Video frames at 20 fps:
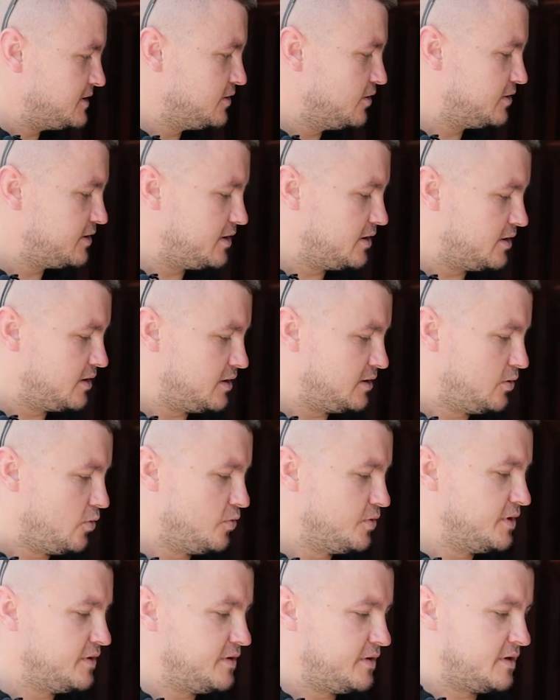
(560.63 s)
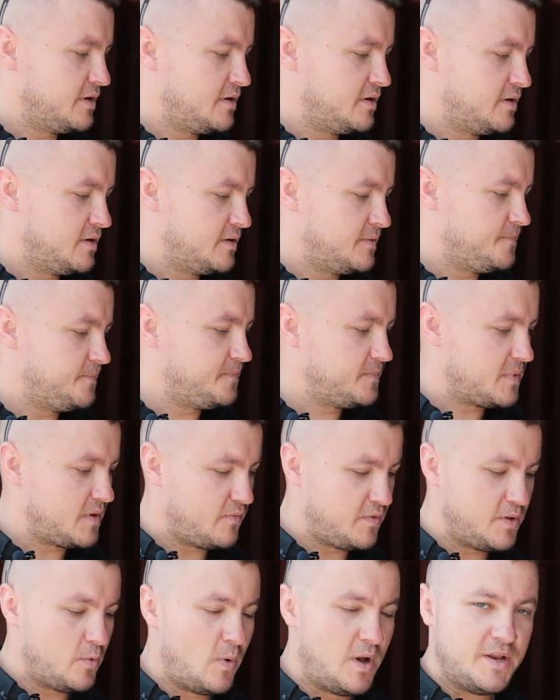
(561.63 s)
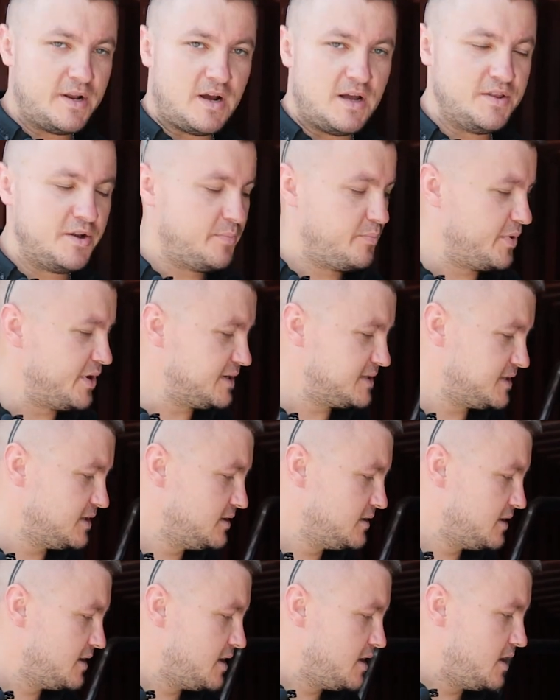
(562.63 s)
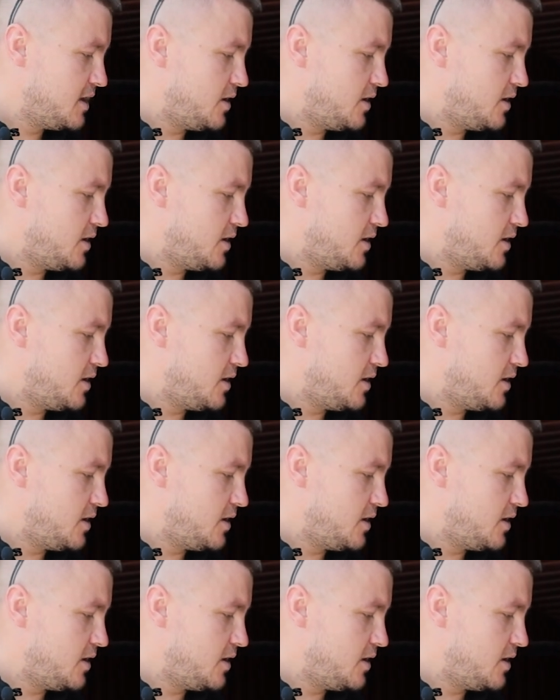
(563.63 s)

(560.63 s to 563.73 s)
not loaded for the 100%.